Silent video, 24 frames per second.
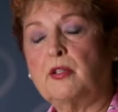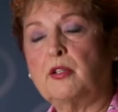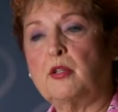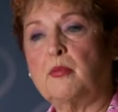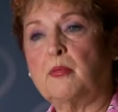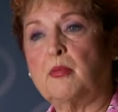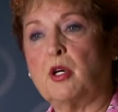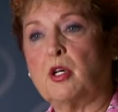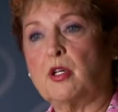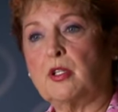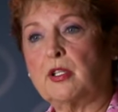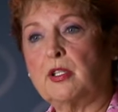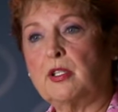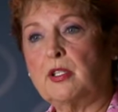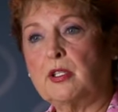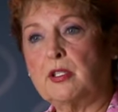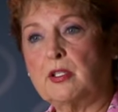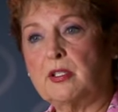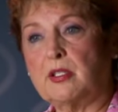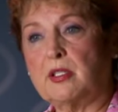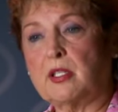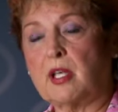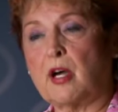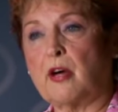You market
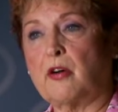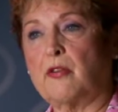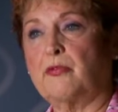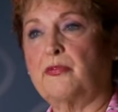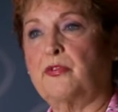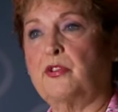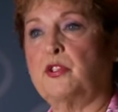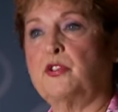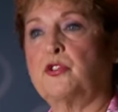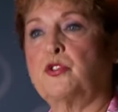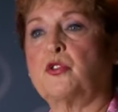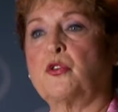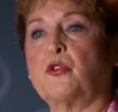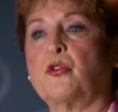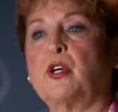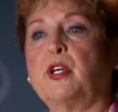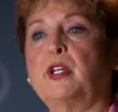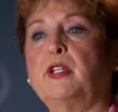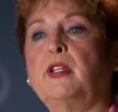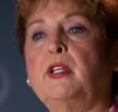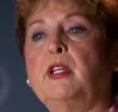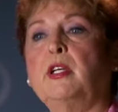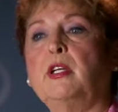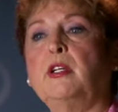yourself. You
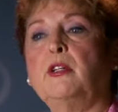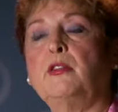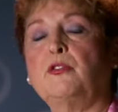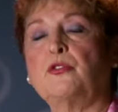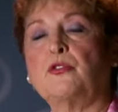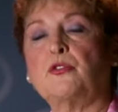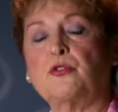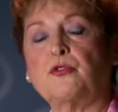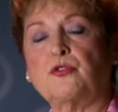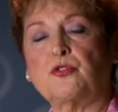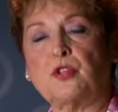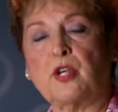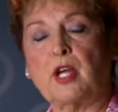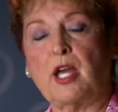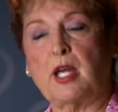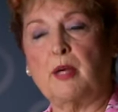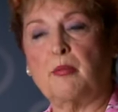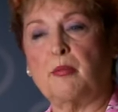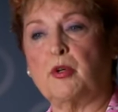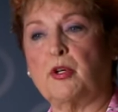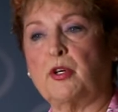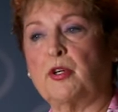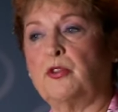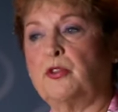join the
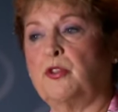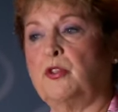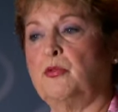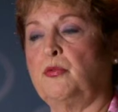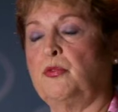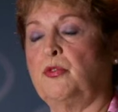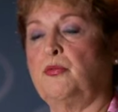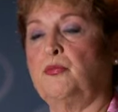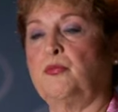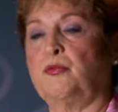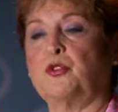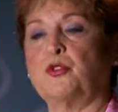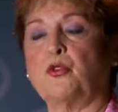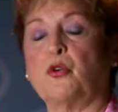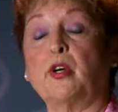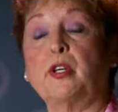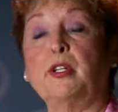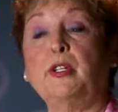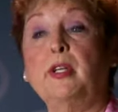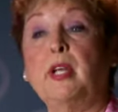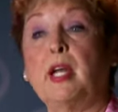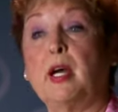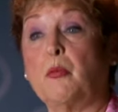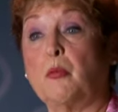chamber. You
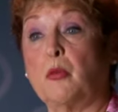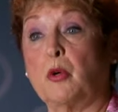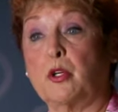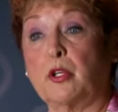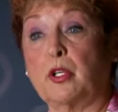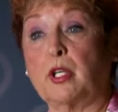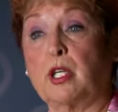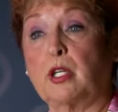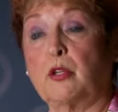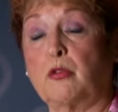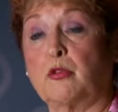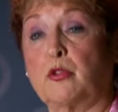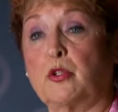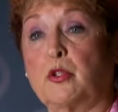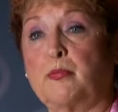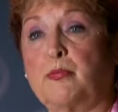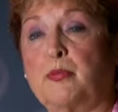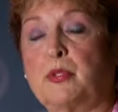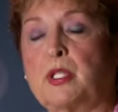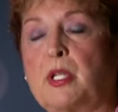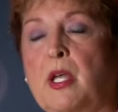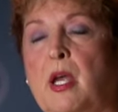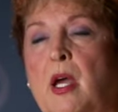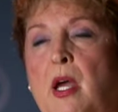Join networking
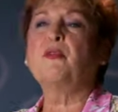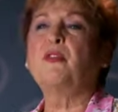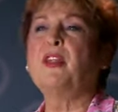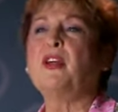groups.